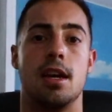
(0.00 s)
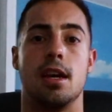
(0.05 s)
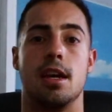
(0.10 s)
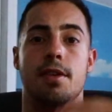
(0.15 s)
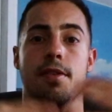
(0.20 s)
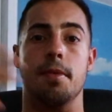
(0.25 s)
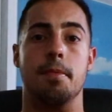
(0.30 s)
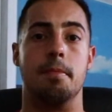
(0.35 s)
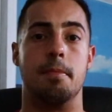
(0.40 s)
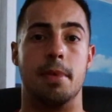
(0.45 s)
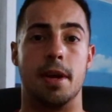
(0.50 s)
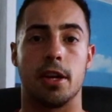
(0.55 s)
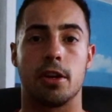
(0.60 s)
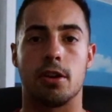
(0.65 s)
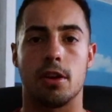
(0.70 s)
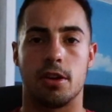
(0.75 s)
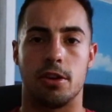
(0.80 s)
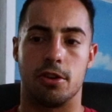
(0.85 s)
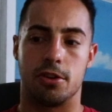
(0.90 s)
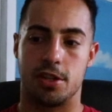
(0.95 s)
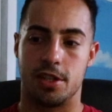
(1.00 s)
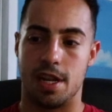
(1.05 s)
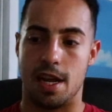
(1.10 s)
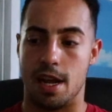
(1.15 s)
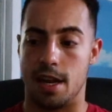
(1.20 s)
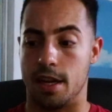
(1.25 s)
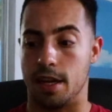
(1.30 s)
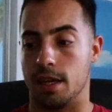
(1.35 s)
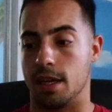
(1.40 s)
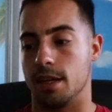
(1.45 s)
even bigger
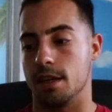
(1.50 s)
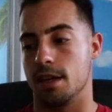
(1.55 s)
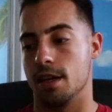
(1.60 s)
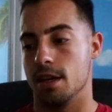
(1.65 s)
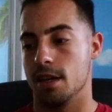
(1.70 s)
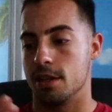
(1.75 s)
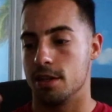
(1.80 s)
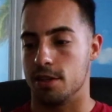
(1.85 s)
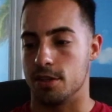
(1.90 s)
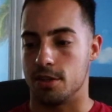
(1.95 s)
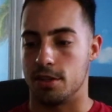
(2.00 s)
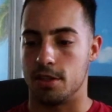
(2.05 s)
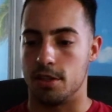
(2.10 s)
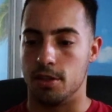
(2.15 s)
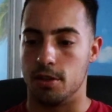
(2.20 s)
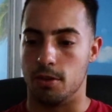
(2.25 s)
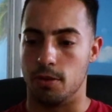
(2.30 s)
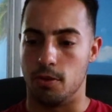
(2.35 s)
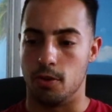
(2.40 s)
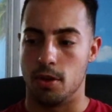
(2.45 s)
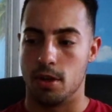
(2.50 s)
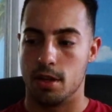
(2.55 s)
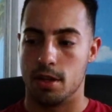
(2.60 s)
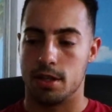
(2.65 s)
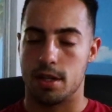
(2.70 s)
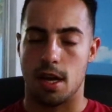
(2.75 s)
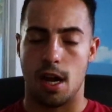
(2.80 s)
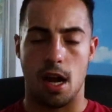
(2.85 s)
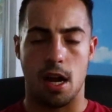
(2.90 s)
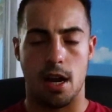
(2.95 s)
understanding, and just to
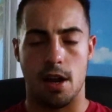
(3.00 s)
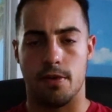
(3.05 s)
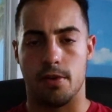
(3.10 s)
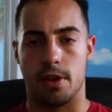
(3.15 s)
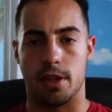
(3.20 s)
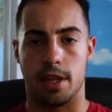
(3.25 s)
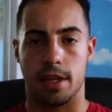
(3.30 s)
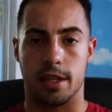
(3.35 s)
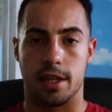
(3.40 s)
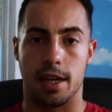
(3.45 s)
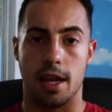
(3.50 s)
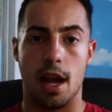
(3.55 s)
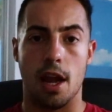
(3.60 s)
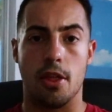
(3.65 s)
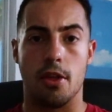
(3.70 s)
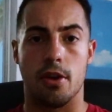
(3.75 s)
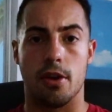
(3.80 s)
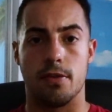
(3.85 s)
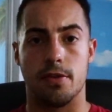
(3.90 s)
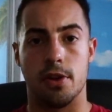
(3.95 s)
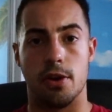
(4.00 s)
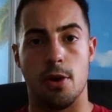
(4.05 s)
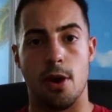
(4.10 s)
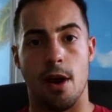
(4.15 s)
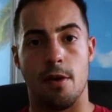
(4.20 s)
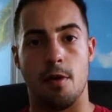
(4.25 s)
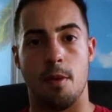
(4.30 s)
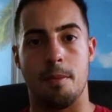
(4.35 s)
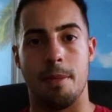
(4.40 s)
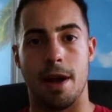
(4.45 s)
tie everything together if you don't
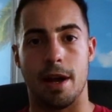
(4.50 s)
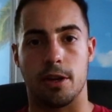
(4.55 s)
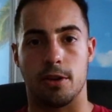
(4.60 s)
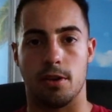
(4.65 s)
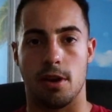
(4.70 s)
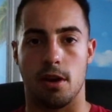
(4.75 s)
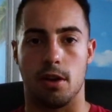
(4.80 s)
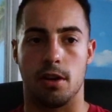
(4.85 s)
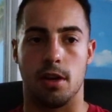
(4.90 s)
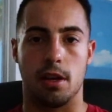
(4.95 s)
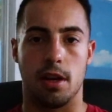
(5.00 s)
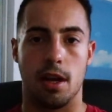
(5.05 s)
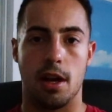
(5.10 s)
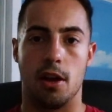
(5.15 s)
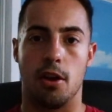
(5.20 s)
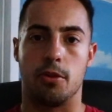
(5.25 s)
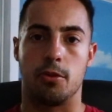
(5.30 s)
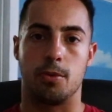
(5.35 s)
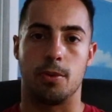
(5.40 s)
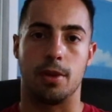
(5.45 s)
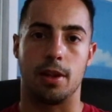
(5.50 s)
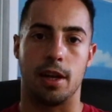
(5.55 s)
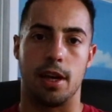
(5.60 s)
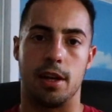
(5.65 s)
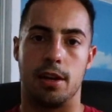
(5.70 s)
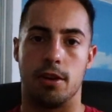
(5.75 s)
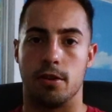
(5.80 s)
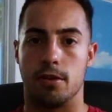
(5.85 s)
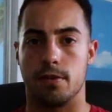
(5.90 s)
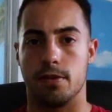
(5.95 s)
have a background in a health
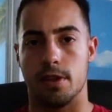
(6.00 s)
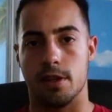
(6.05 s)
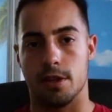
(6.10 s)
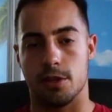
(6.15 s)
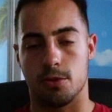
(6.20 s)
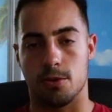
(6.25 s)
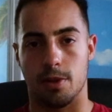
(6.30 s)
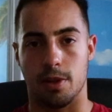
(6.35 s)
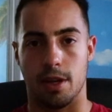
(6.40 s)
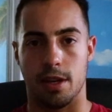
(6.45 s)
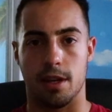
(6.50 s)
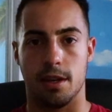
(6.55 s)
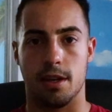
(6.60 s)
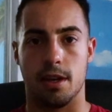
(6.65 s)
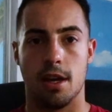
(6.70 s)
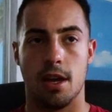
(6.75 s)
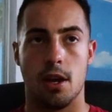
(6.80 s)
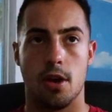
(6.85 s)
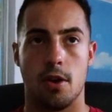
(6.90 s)
related or fitness related